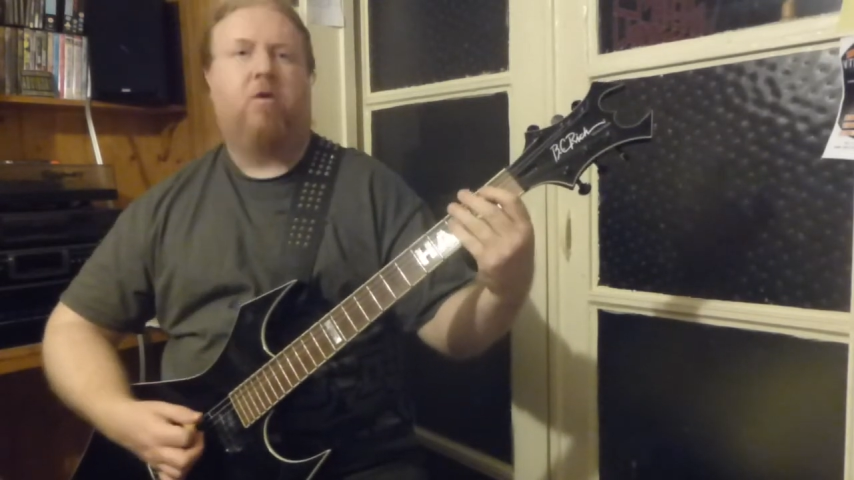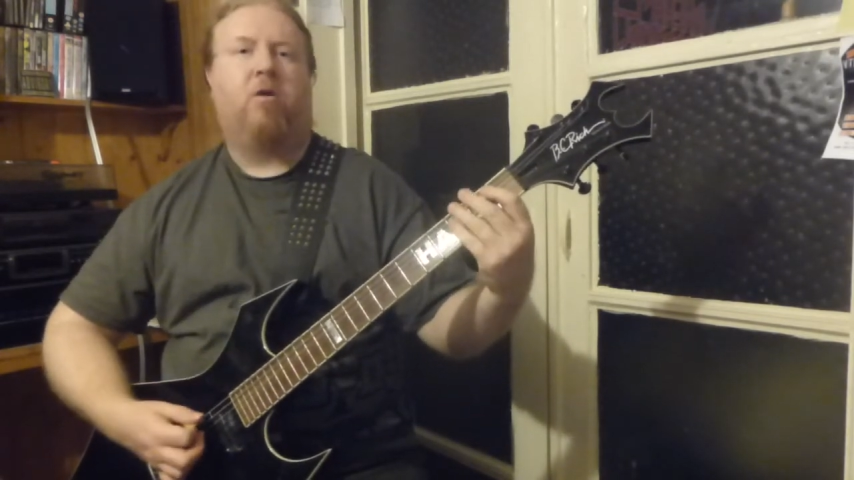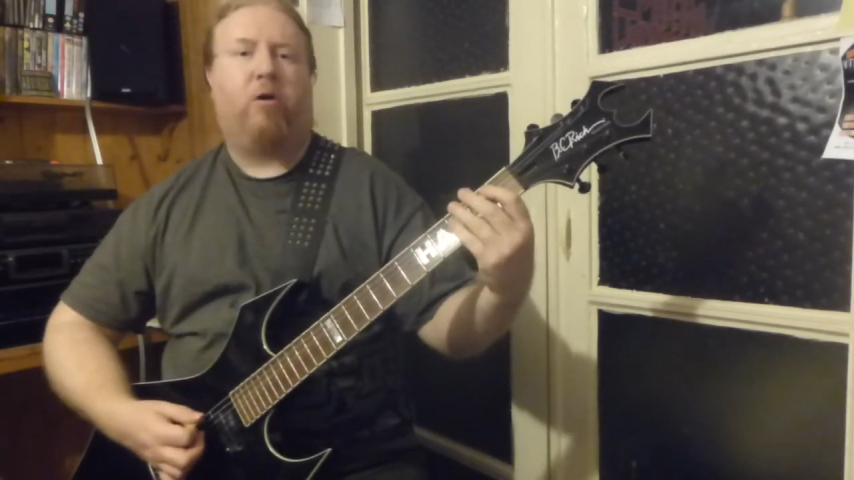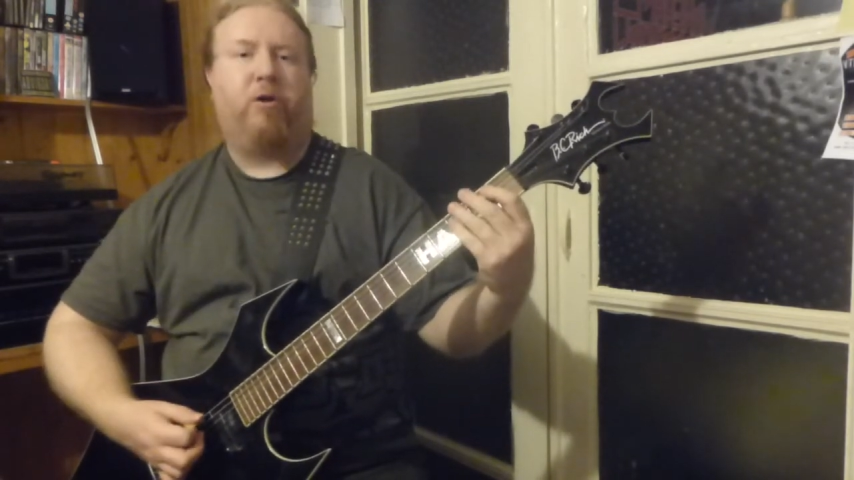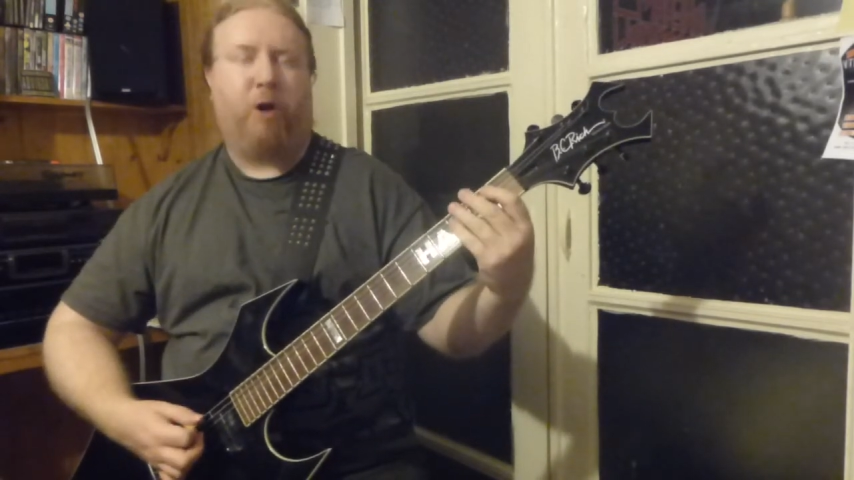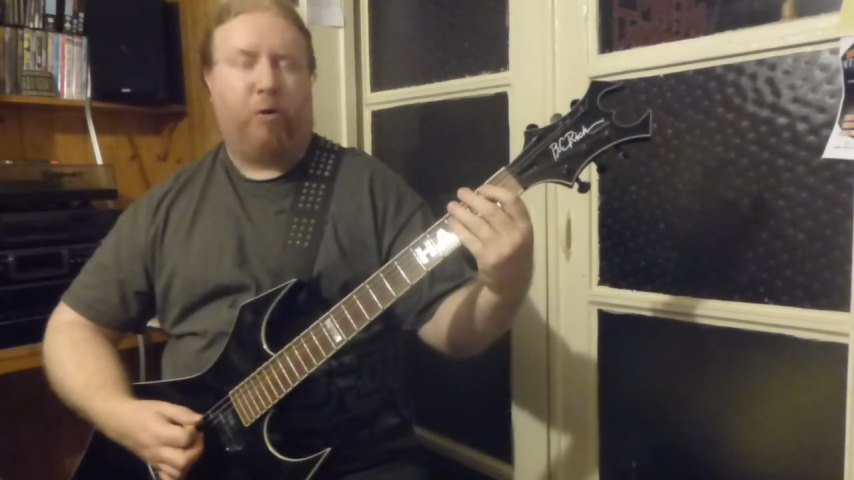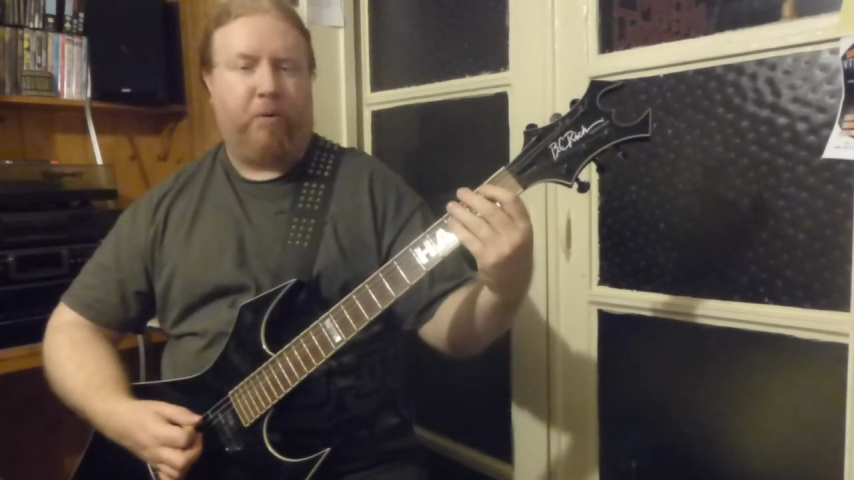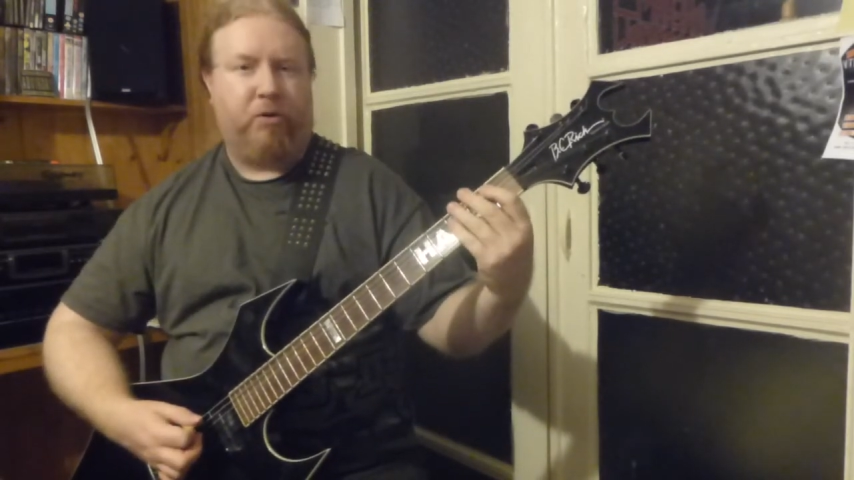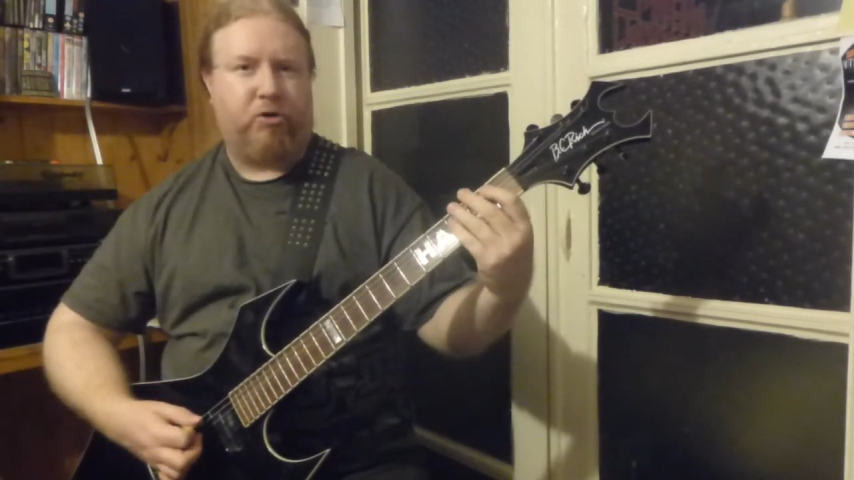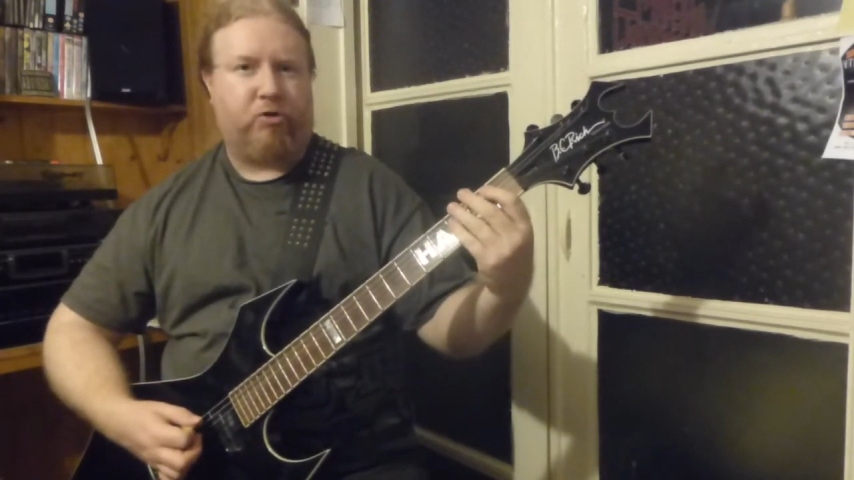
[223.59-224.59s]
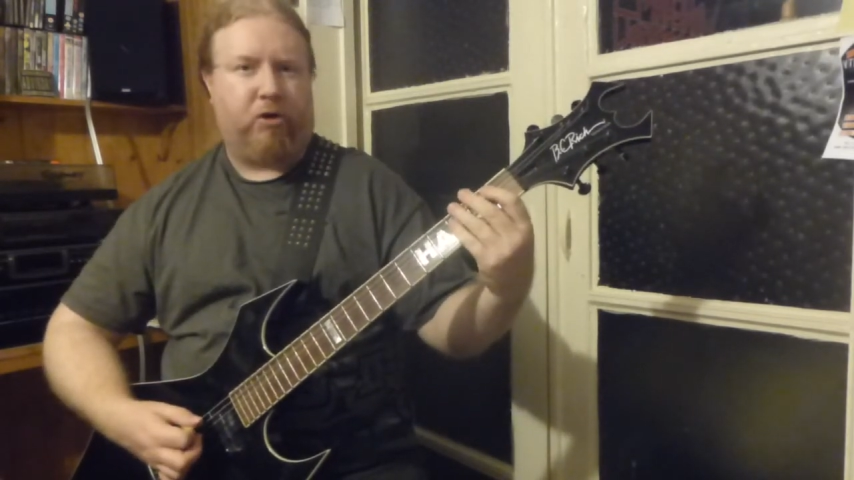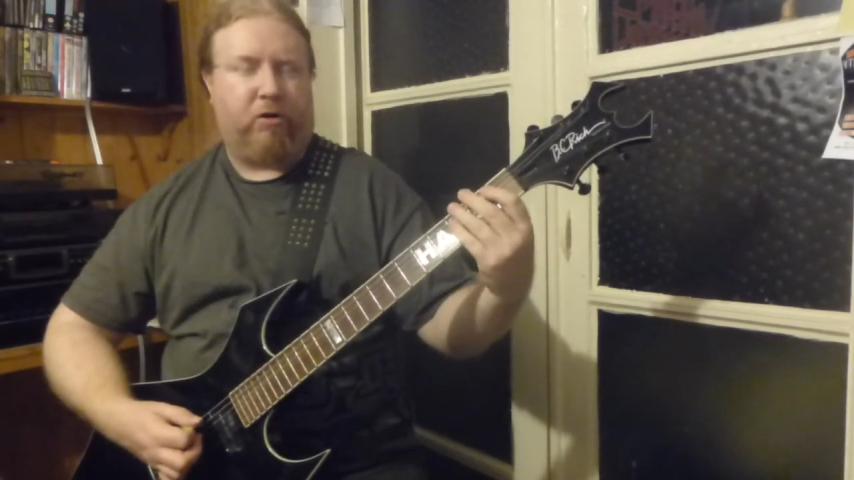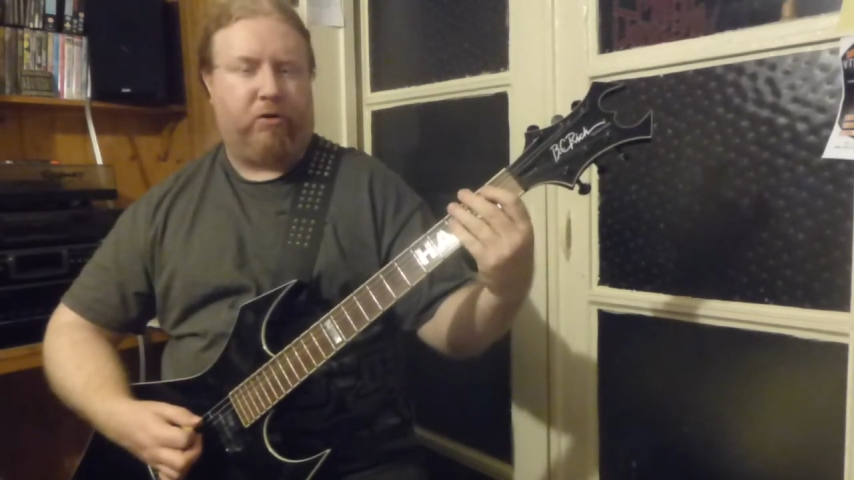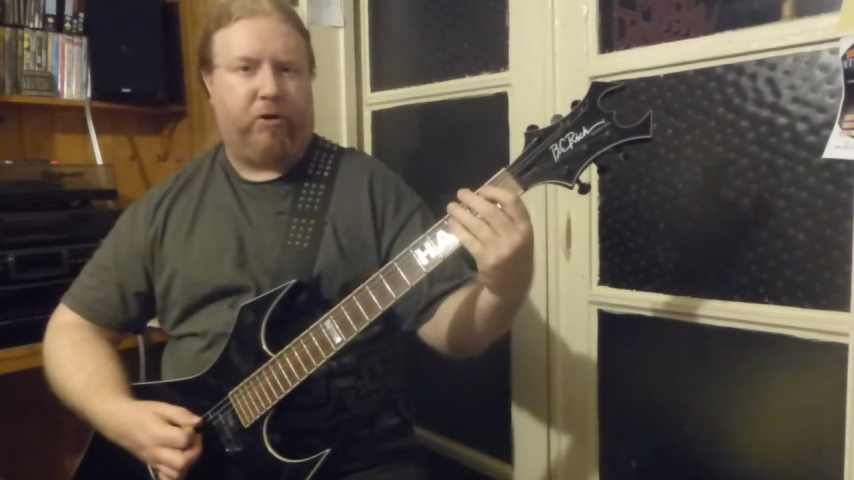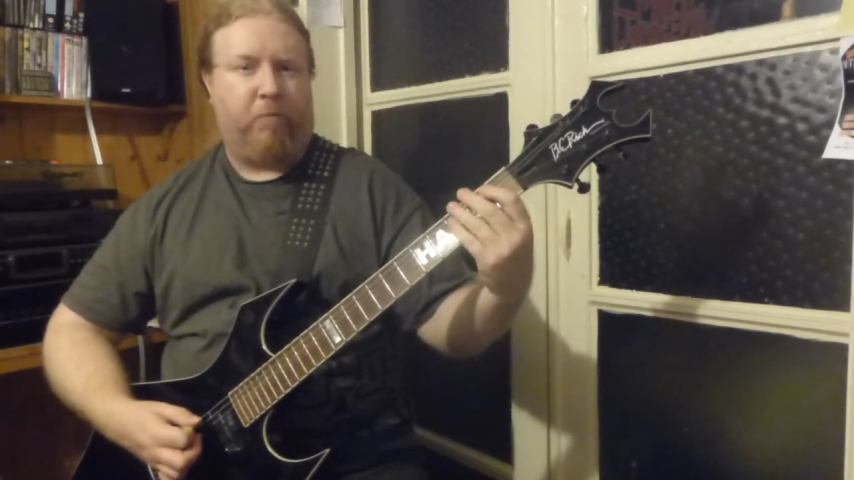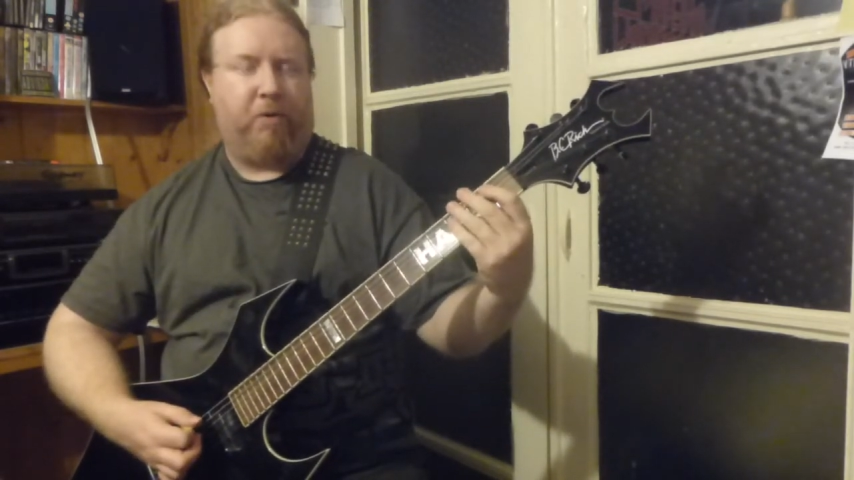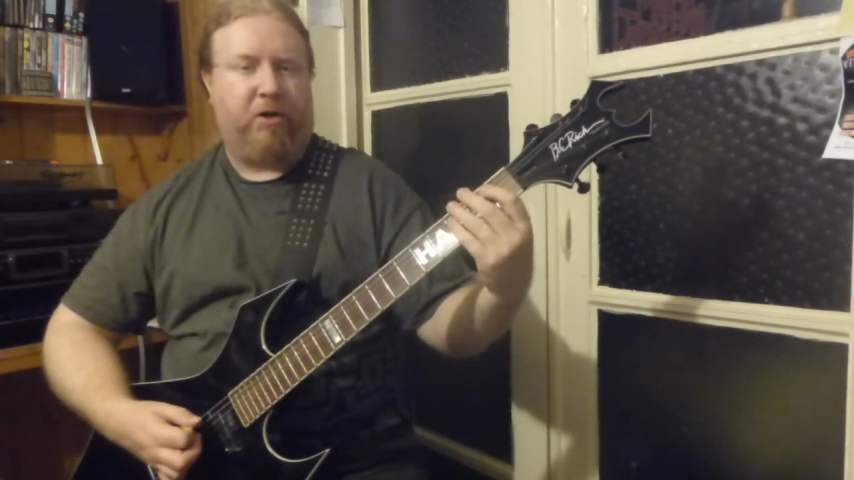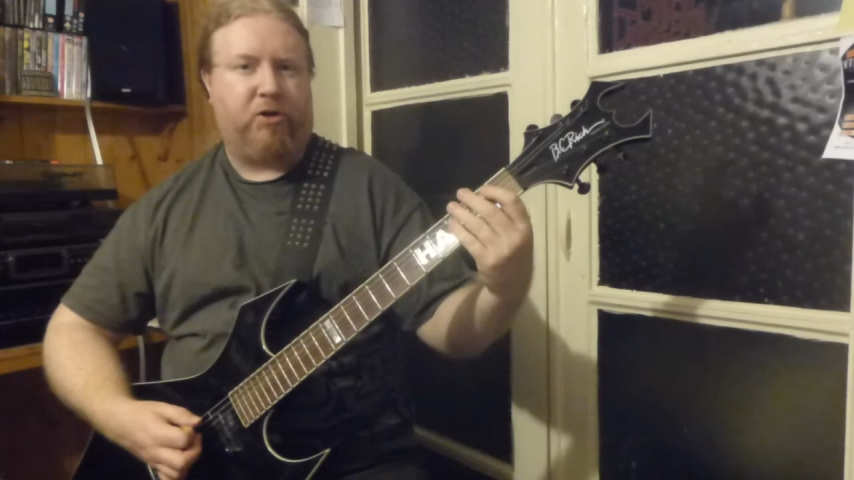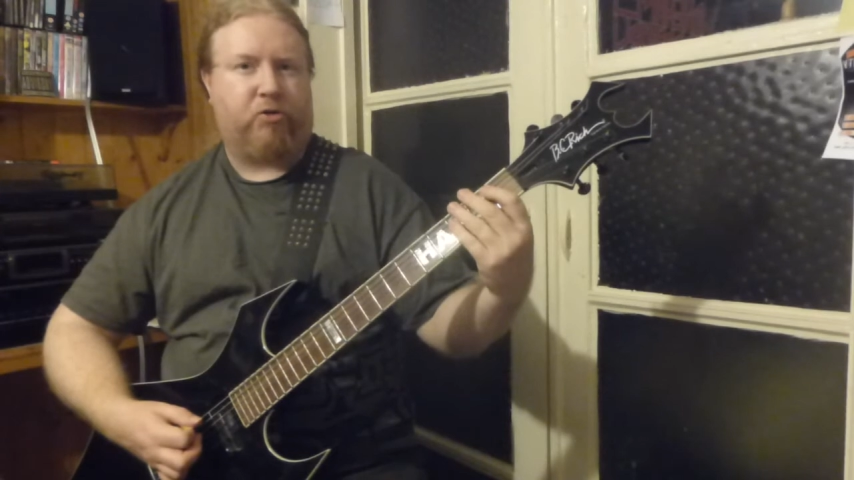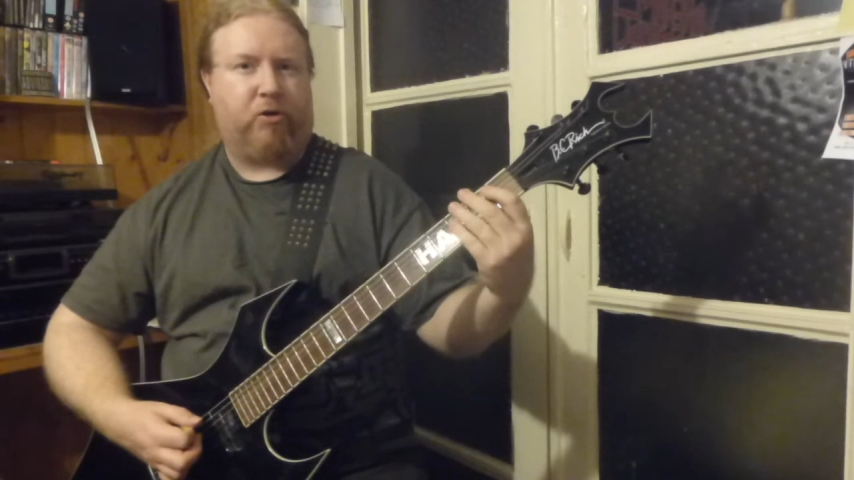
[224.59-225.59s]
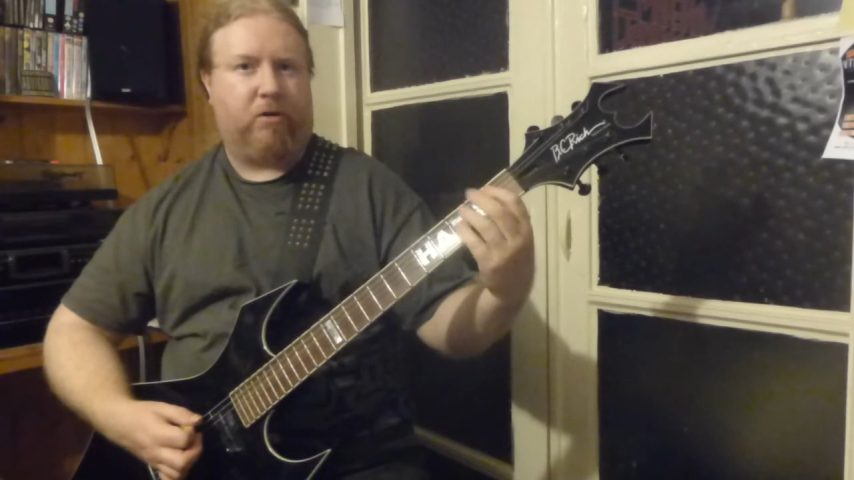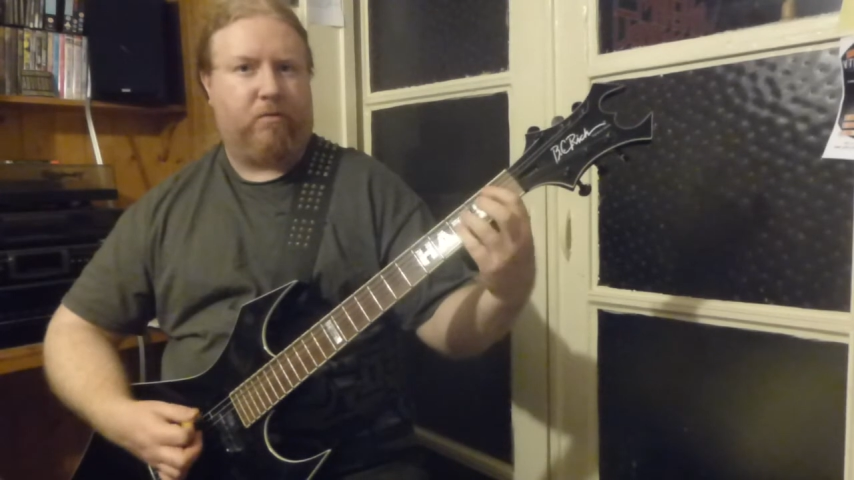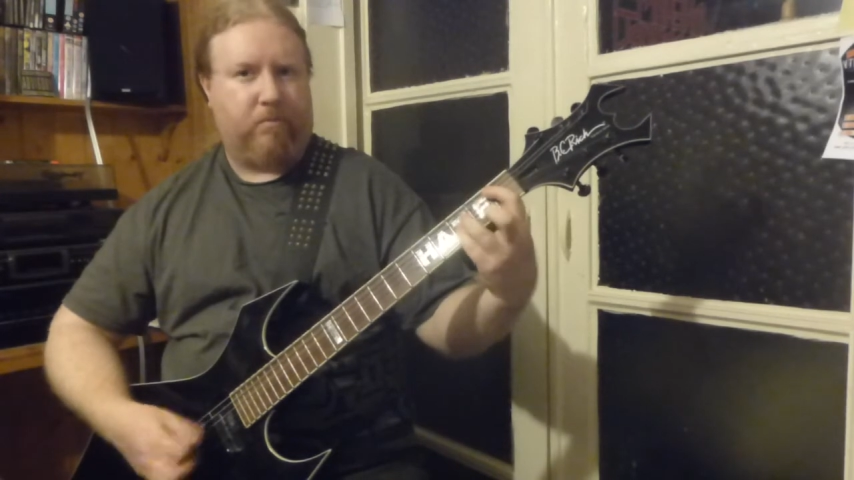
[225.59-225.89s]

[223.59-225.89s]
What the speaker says: on the open string, on the open E string.